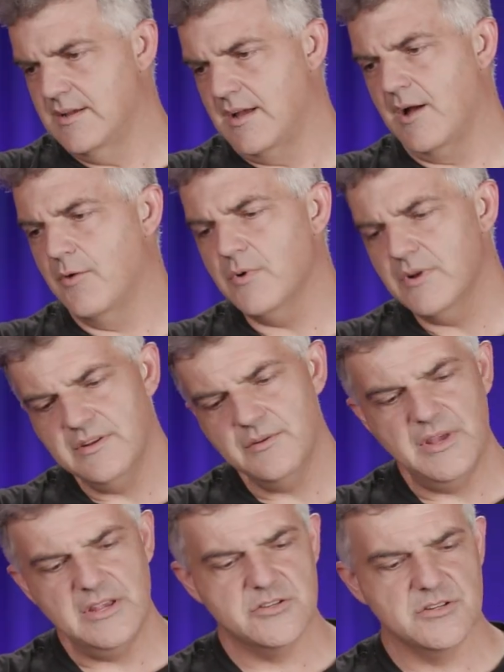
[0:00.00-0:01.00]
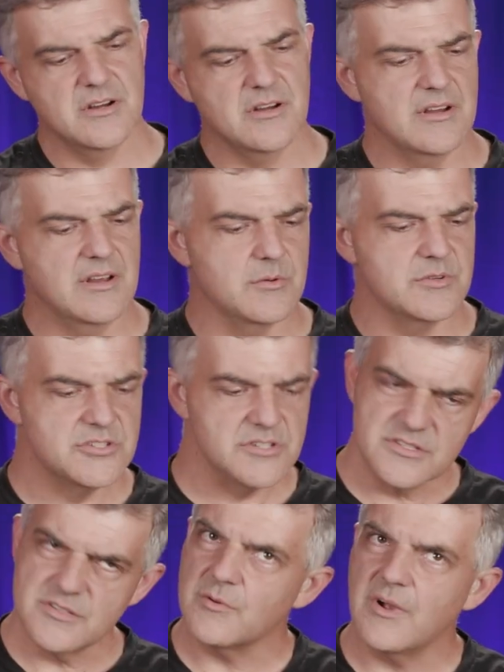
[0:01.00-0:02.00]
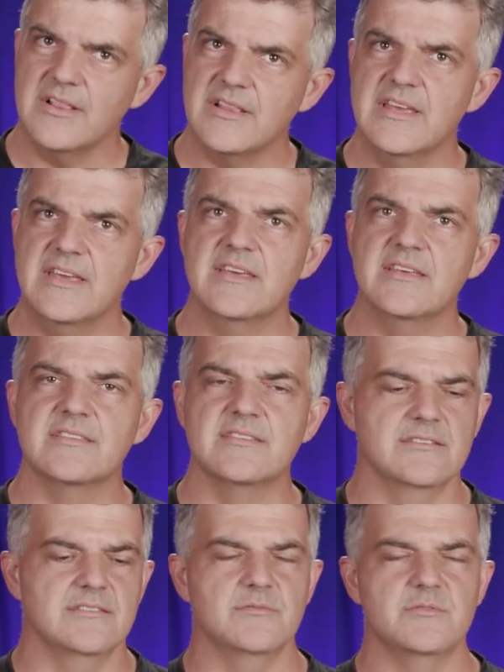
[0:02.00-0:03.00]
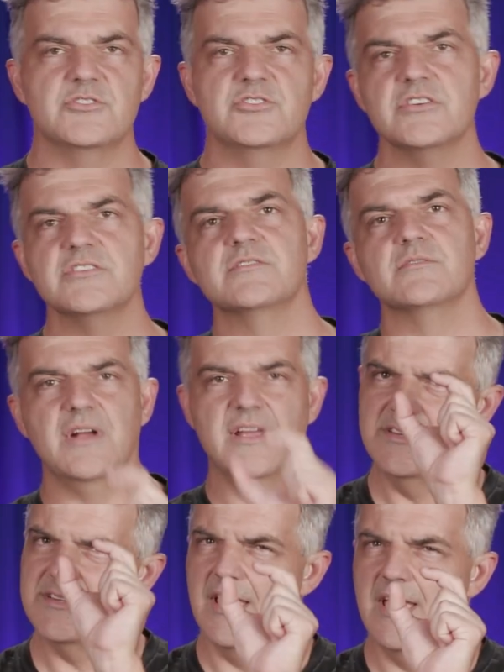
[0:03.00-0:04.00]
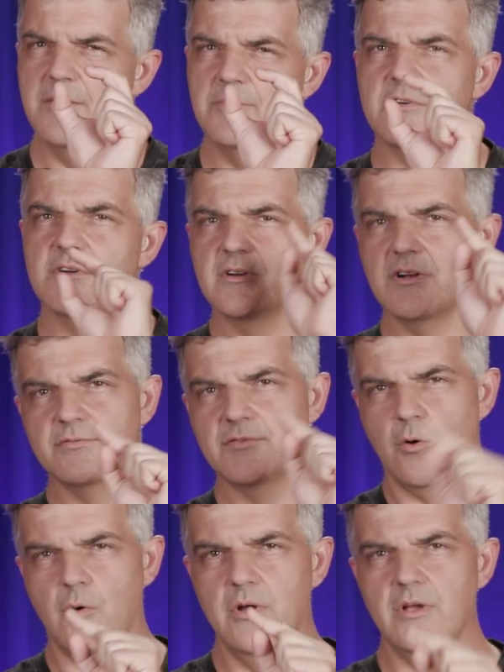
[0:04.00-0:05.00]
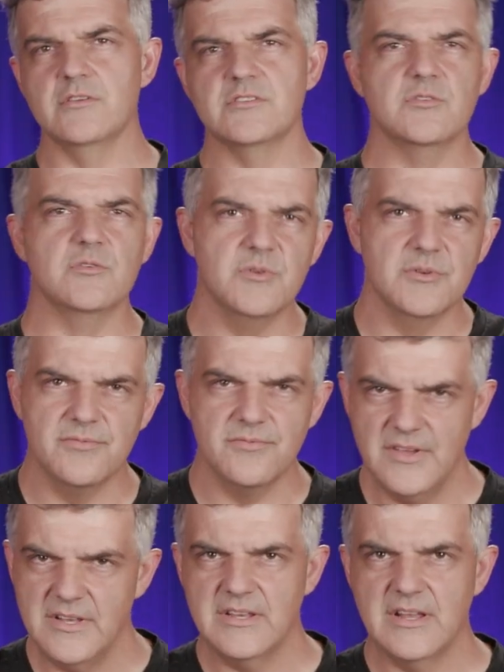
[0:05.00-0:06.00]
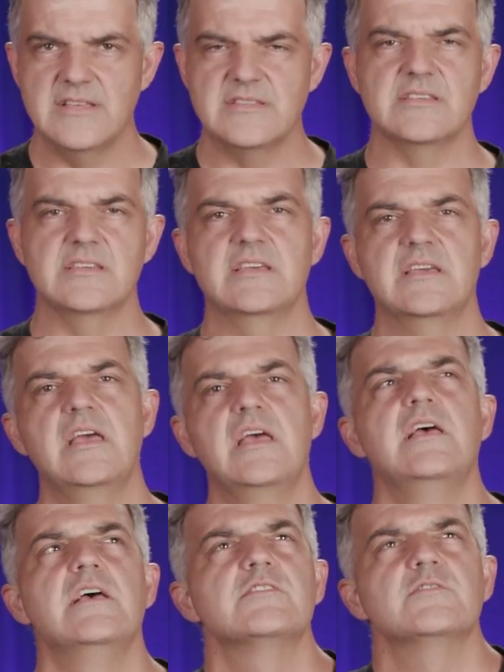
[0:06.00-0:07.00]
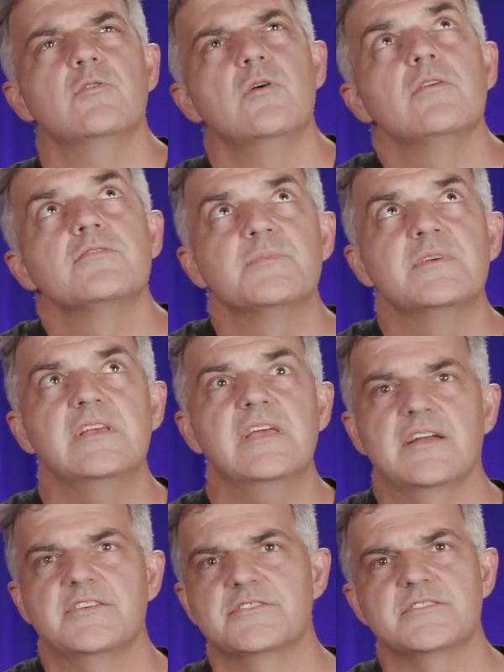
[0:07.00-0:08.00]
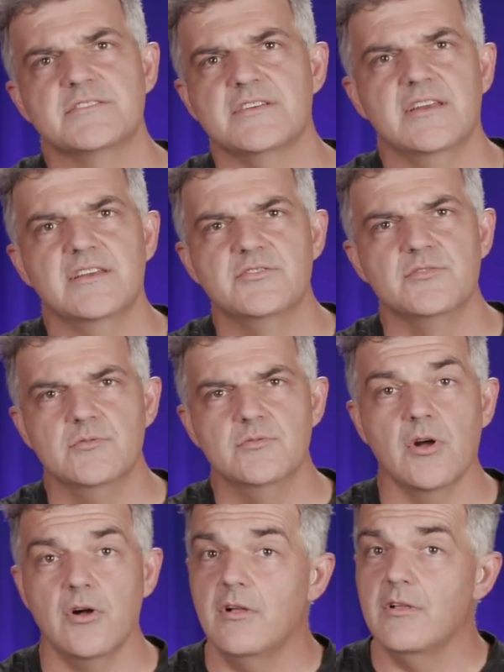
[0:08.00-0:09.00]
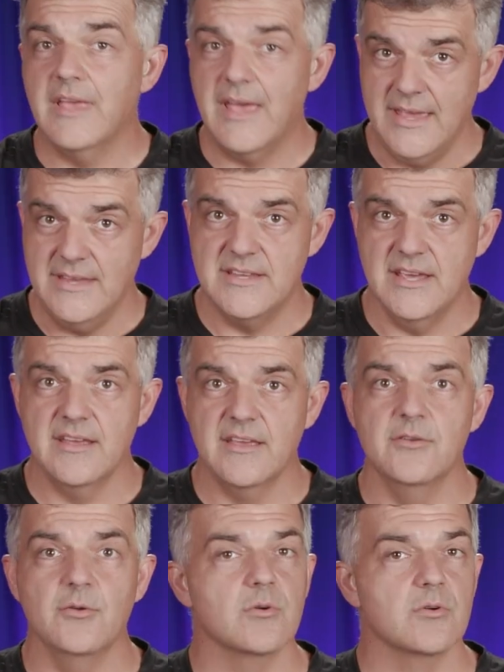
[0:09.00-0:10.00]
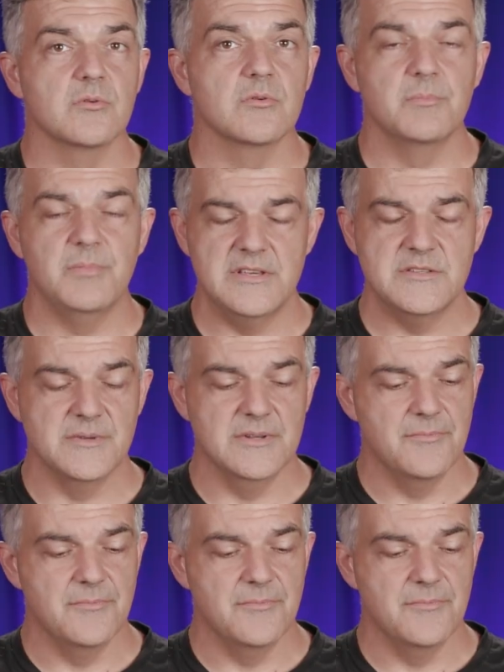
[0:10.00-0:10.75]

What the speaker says: I wanted to make sure it was just the right length and it was just the right diameter of coil so it would fit nicely. So ultimately I just decided to call K-Tek and order a replacement.